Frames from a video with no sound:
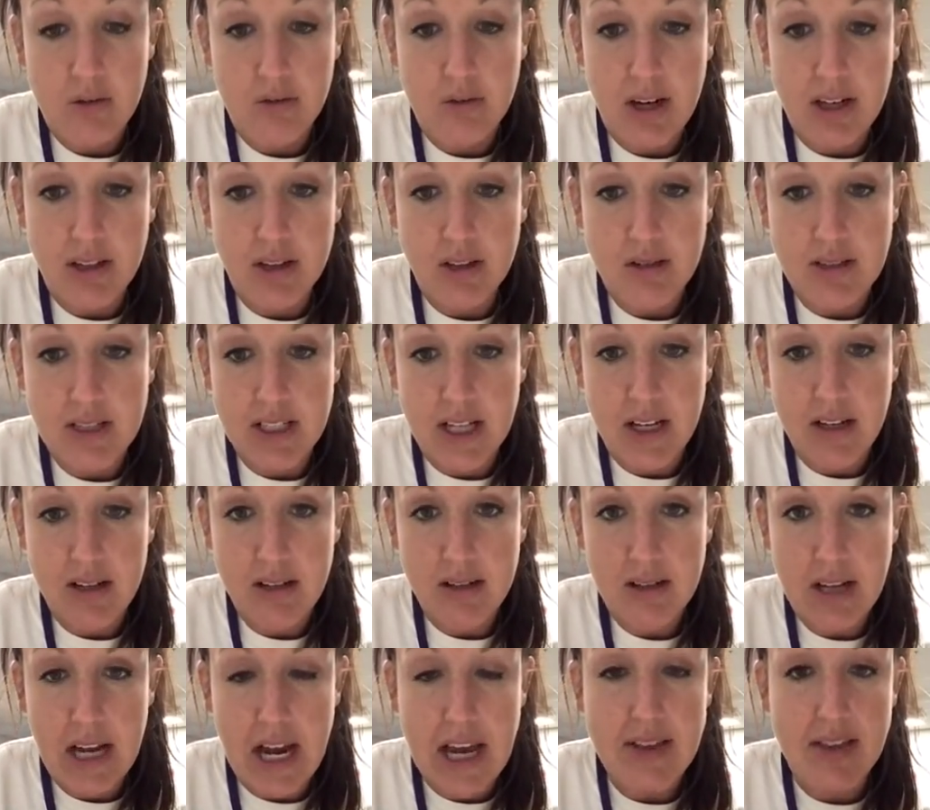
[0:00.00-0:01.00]
Write those
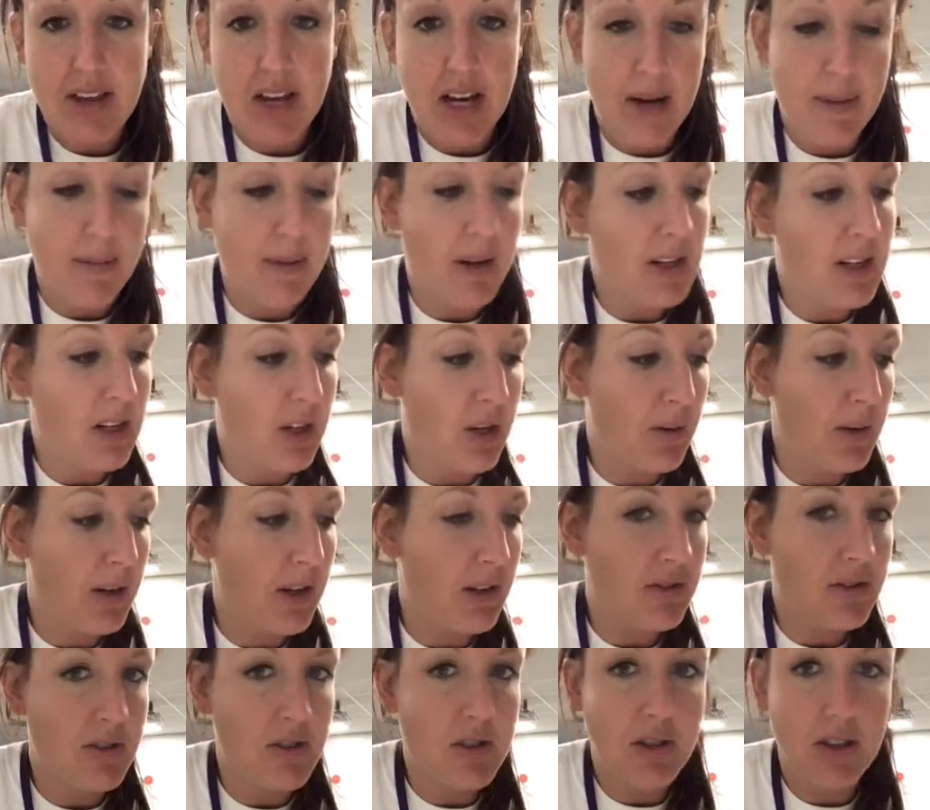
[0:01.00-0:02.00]
in, and then I'm going to tell you what
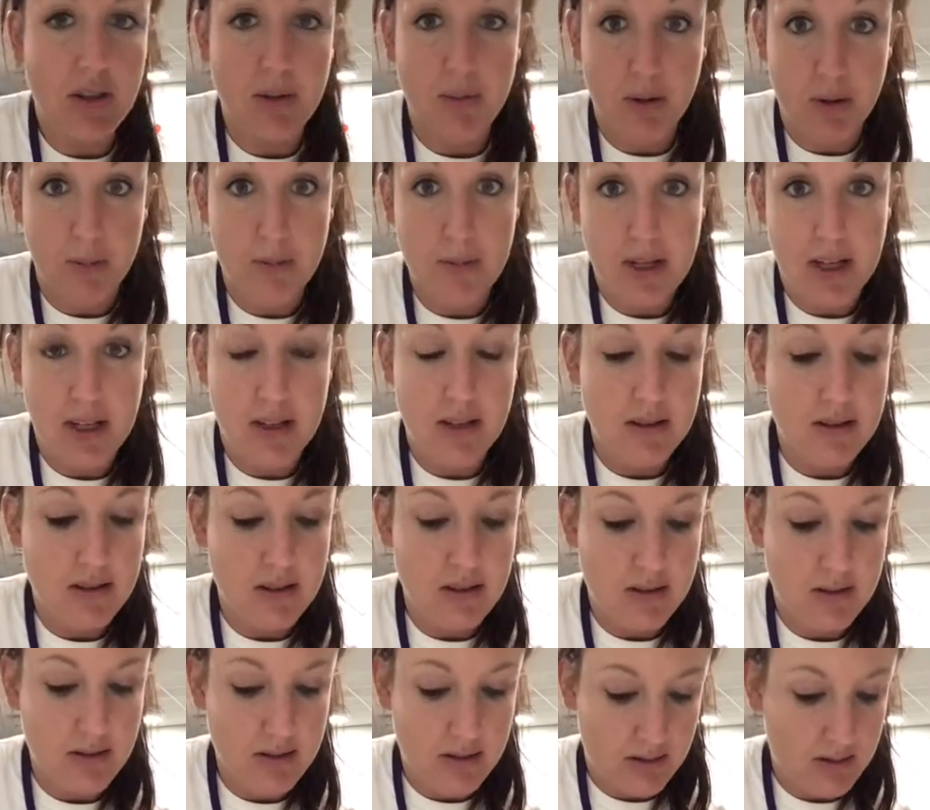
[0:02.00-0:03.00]
else to do, and then we're going to be
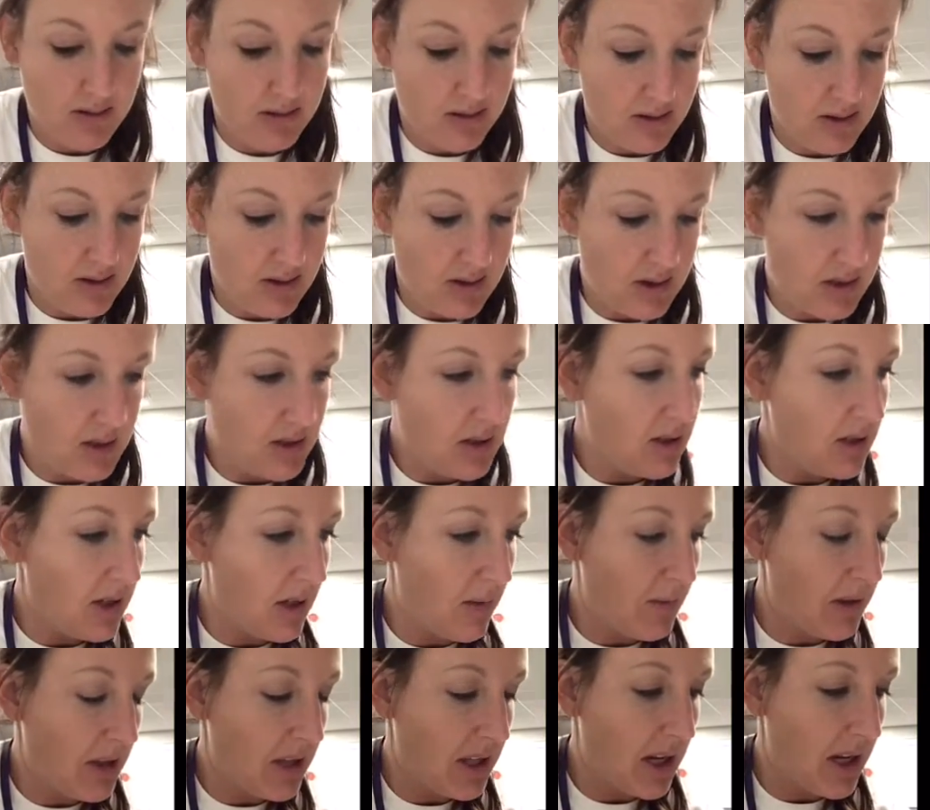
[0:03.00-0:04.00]

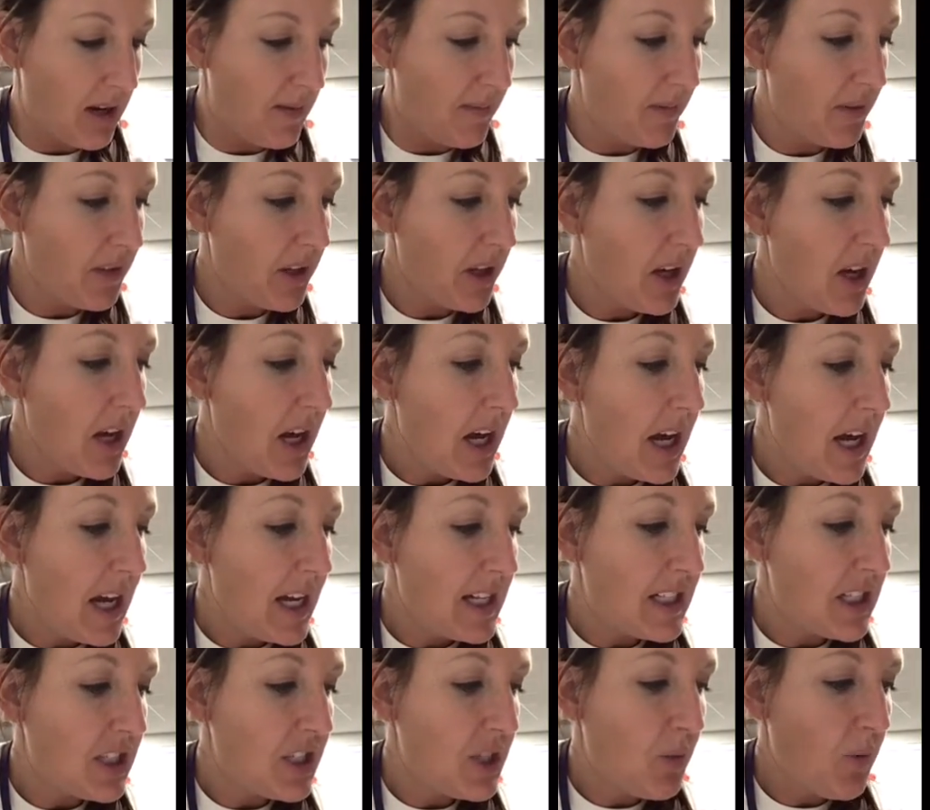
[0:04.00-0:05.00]
done with that.
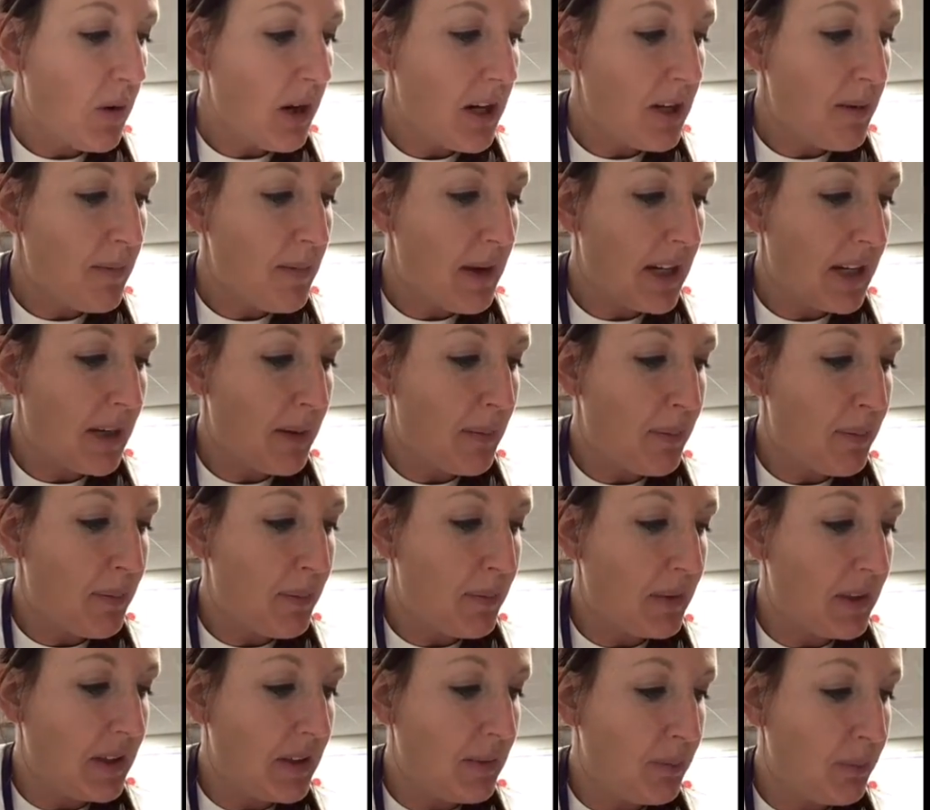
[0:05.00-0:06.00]
It says you want
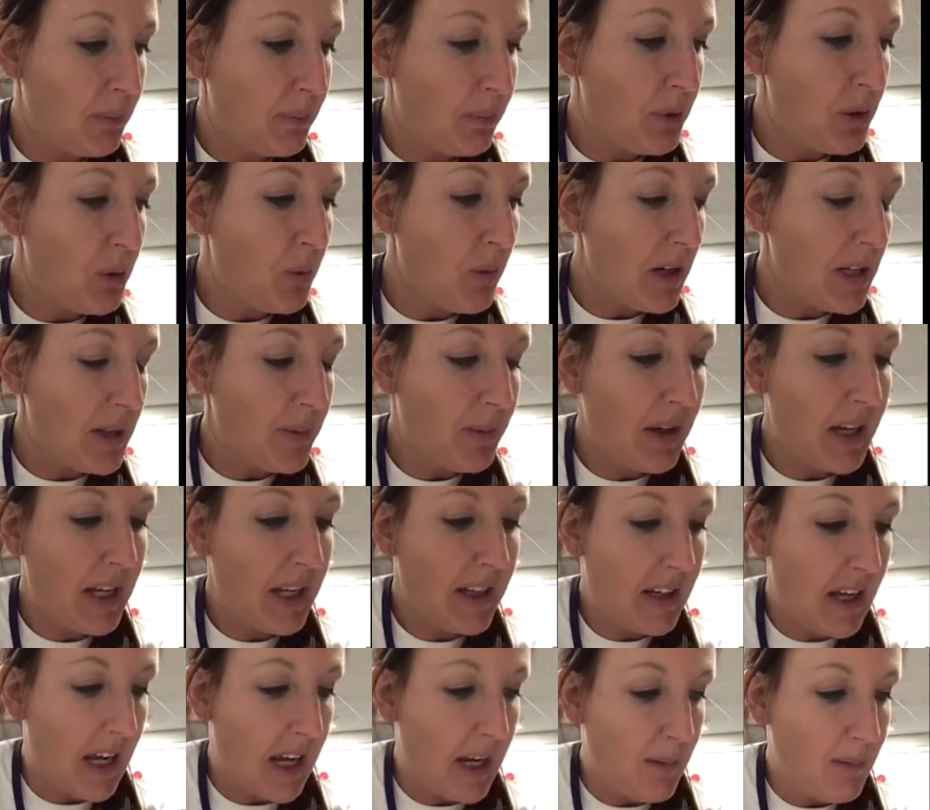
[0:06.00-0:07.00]
to
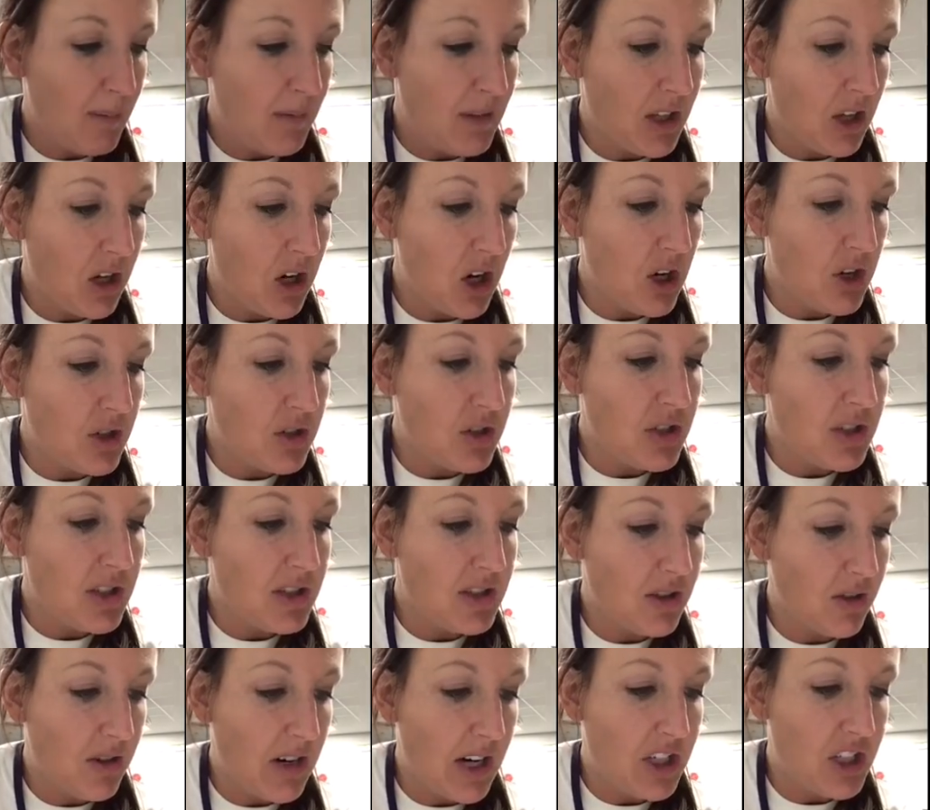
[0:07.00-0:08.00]
play a game.
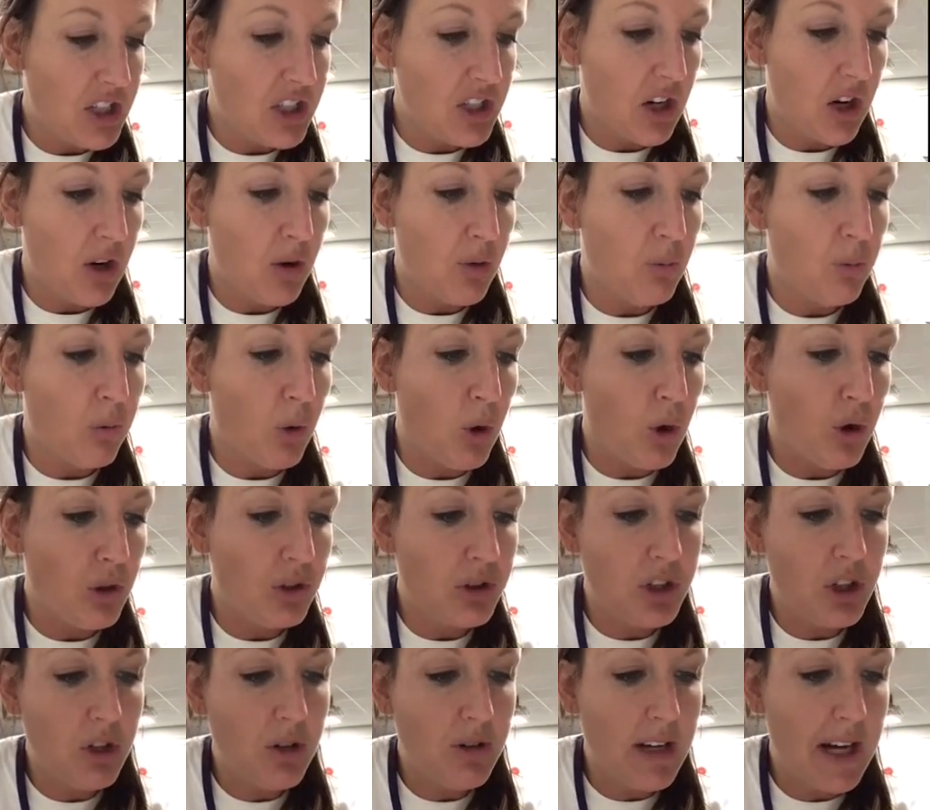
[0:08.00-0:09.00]
Directions are roll
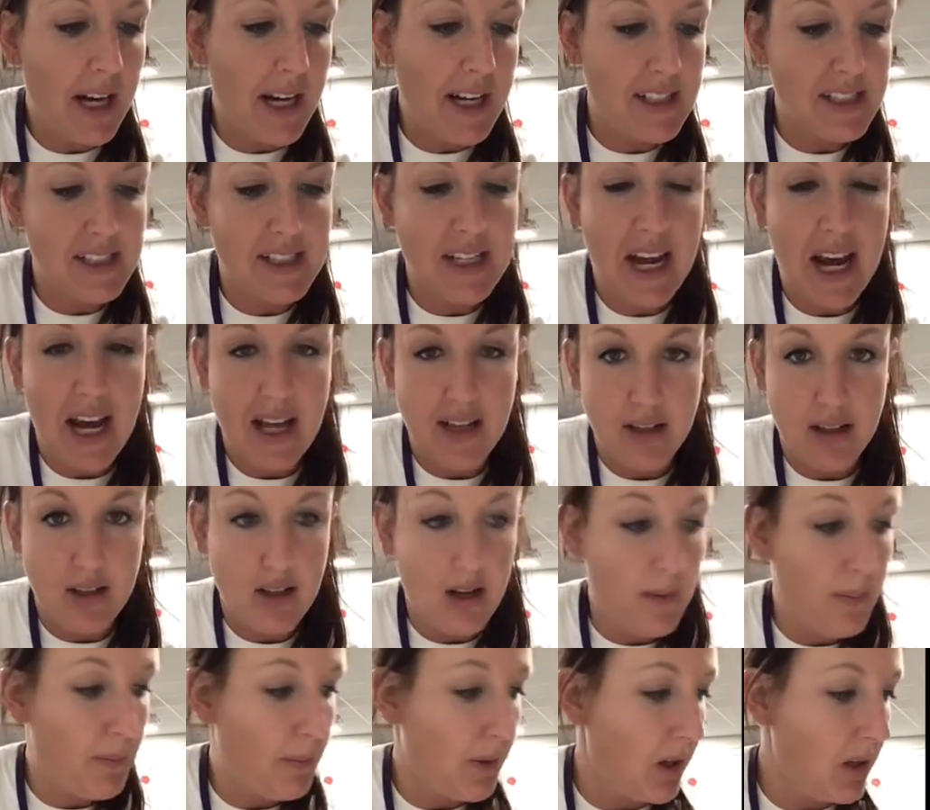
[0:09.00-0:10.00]
2 dice and add the
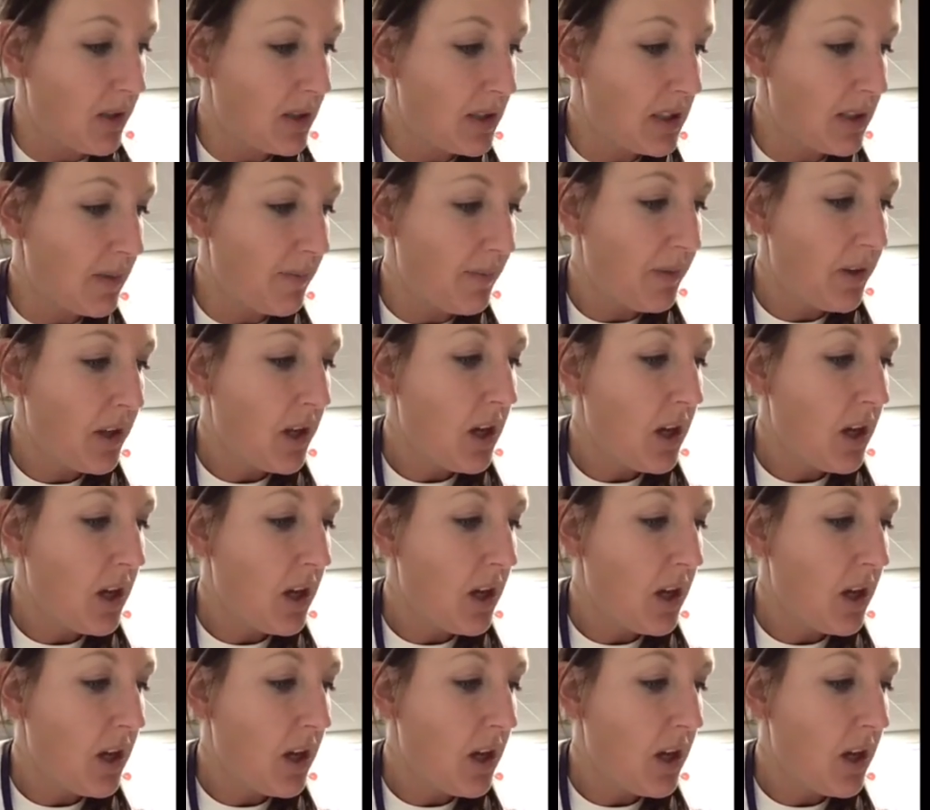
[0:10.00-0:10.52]
numbers.